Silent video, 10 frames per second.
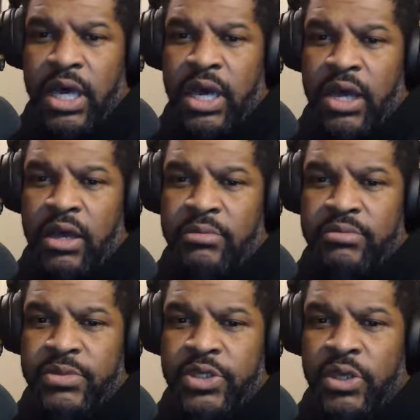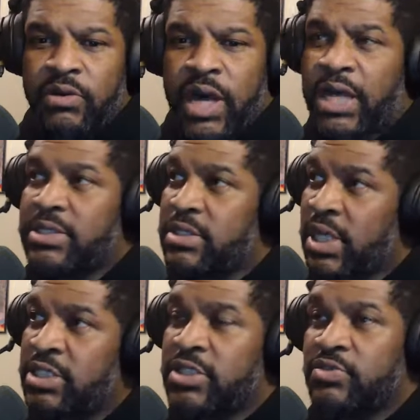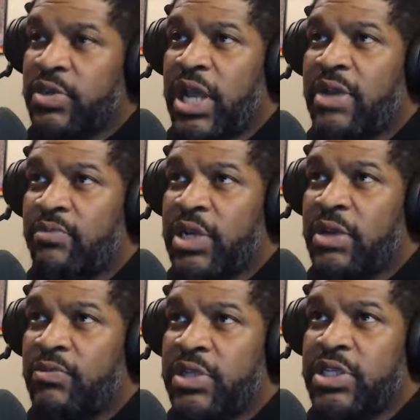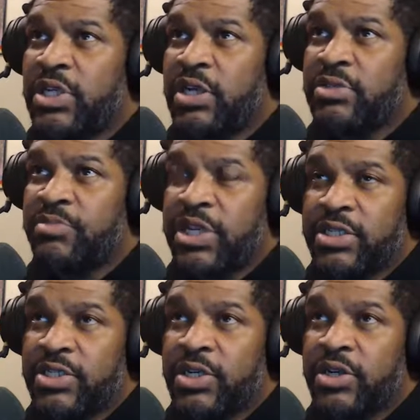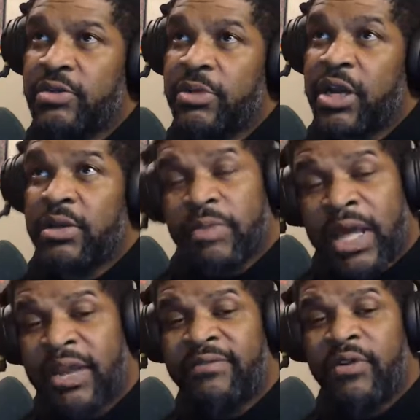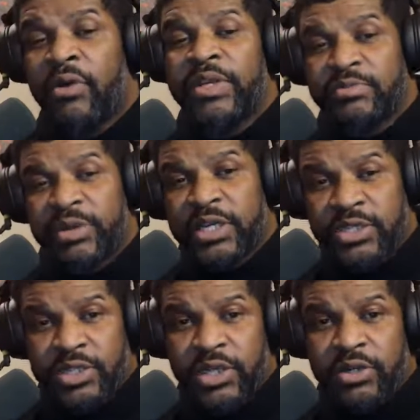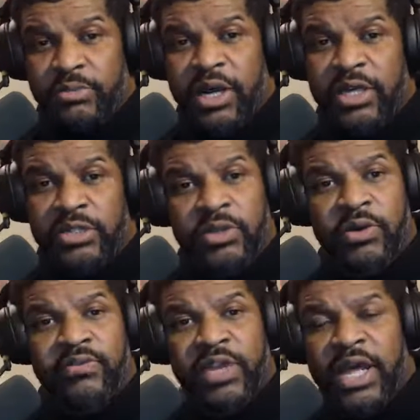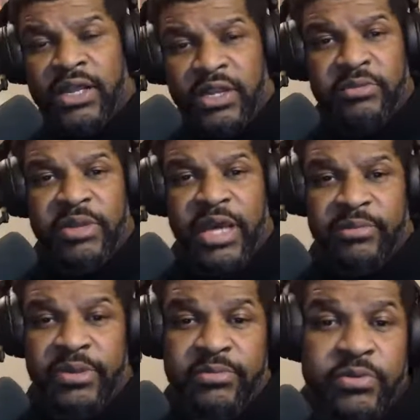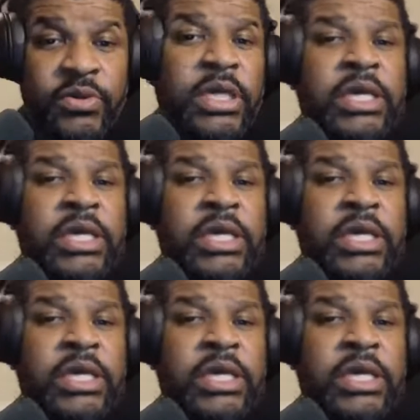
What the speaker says: This is when I really start to be concerned about it. And I've always been concerned about it, and so have a lot of other black people.